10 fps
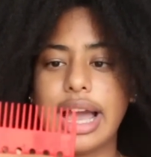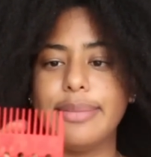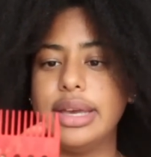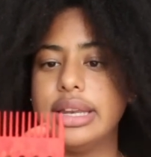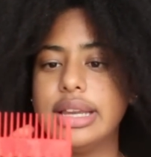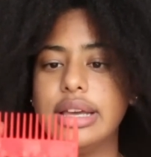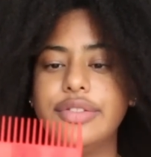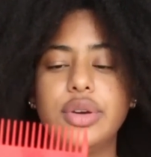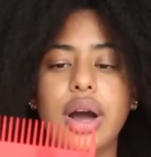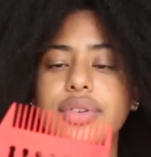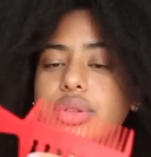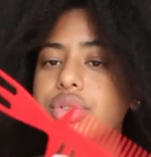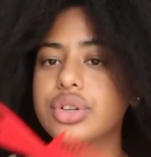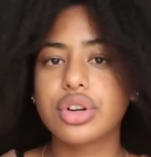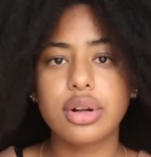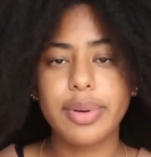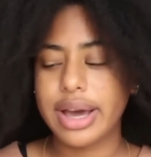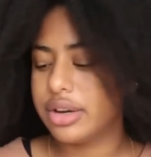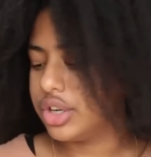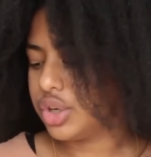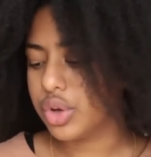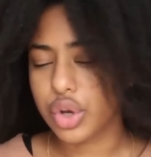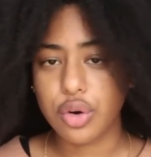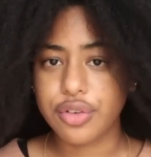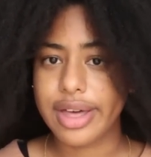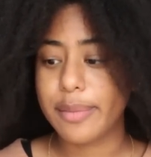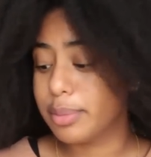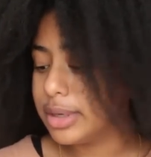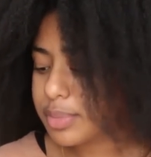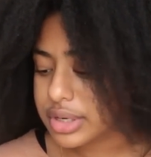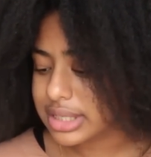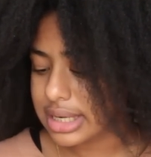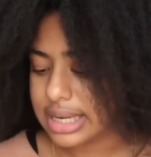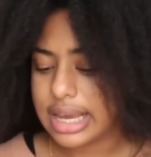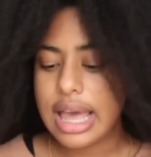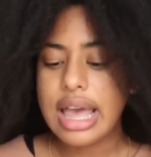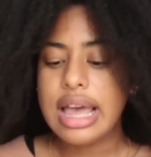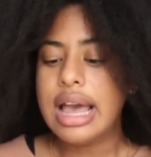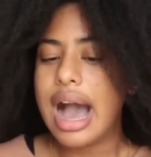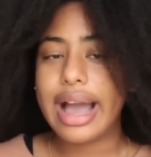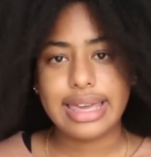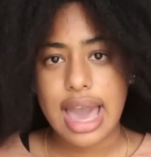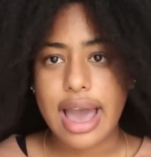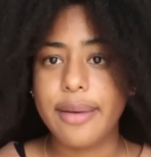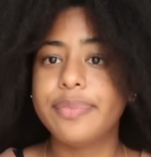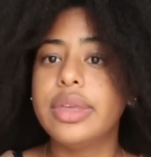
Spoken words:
I mean, if you have a looser curl pattern, you can go for that, but me personally, I can't.